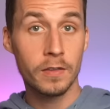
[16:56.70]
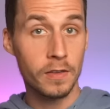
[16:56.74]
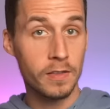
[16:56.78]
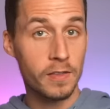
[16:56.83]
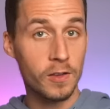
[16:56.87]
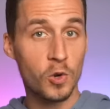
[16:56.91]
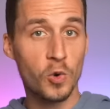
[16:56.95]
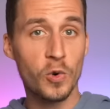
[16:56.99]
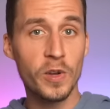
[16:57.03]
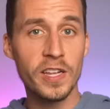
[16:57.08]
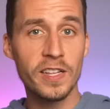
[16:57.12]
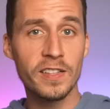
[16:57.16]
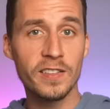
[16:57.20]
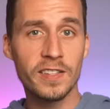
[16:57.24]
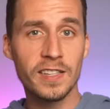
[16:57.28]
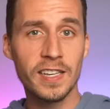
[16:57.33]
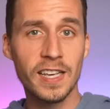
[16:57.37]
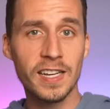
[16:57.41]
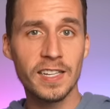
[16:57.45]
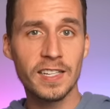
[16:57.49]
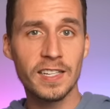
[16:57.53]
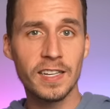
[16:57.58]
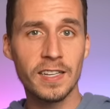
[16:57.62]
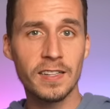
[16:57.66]
To the Cretan
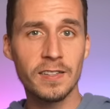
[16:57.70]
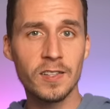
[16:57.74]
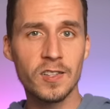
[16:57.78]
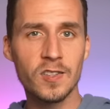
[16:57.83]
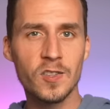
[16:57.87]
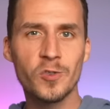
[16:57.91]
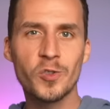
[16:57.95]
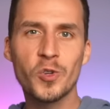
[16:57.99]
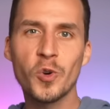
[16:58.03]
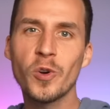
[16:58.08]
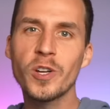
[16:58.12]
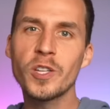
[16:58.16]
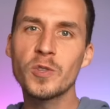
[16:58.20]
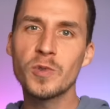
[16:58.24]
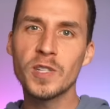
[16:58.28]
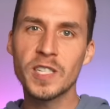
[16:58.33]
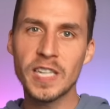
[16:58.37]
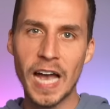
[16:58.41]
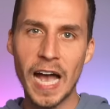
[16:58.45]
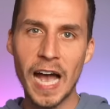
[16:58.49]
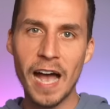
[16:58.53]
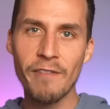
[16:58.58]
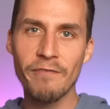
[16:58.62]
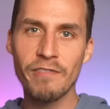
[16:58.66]
citizens, the choice
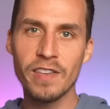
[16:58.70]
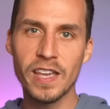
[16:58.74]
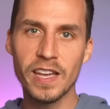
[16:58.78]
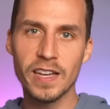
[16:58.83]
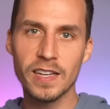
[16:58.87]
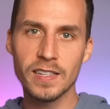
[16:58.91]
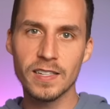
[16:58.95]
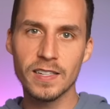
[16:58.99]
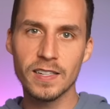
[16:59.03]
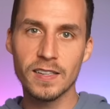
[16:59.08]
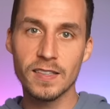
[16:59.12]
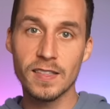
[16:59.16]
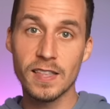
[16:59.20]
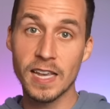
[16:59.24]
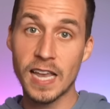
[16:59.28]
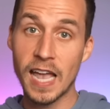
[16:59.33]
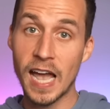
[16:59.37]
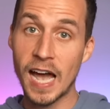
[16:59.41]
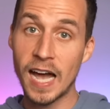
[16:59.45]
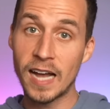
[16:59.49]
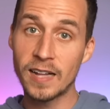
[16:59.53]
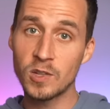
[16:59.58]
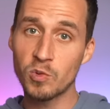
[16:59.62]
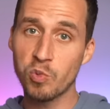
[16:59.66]
was obvious. The
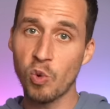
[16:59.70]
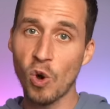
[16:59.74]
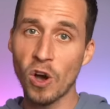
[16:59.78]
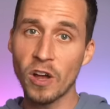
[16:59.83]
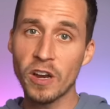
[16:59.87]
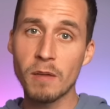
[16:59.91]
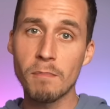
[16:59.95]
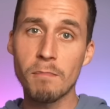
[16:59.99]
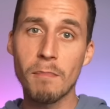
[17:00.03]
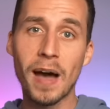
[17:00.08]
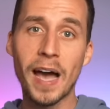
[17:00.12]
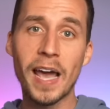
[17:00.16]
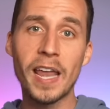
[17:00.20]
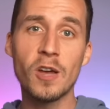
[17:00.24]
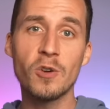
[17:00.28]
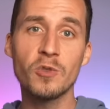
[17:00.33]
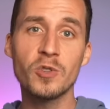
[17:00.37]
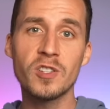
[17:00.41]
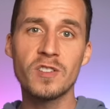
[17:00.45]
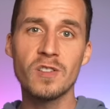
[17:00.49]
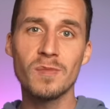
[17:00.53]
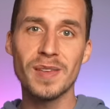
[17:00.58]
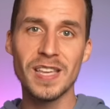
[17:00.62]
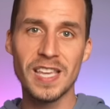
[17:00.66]
gods wanted
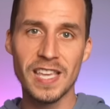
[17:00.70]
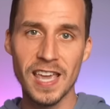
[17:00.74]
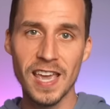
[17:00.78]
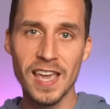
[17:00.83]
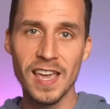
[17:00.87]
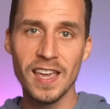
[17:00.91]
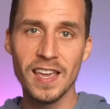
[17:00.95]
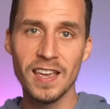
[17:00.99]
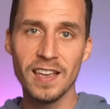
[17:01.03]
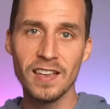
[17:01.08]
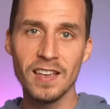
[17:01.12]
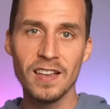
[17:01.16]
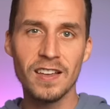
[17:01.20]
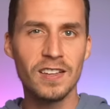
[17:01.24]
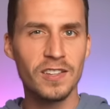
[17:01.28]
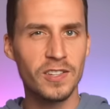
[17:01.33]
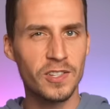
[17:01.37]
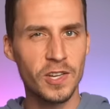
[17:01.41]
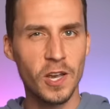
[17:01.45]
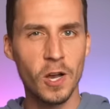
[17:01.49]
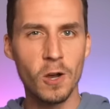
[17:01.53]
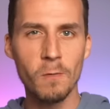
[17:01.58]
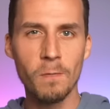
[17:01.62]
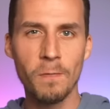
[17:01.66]
Minos to be king,
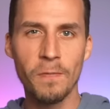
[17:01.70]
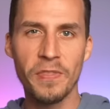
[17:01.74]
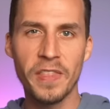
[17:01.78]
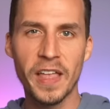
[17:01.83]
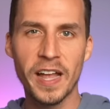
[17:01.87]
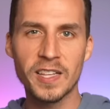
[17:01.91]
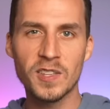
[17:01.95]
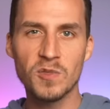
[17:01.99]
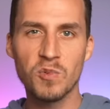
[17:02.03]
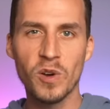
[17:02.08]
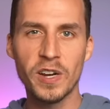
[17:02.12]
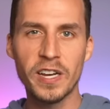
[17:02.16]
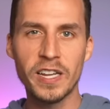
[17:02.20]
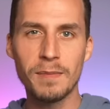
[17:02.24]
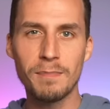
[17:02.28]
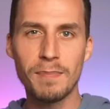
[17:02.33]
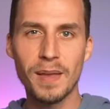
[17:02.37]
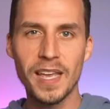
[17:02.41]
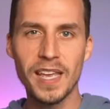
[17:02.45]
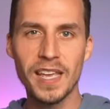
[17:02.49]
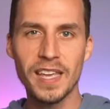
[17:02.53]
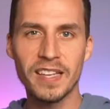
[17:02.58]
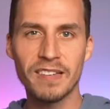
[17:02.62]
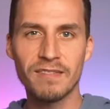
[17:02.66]
so that's what he'd
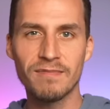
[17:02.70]
be.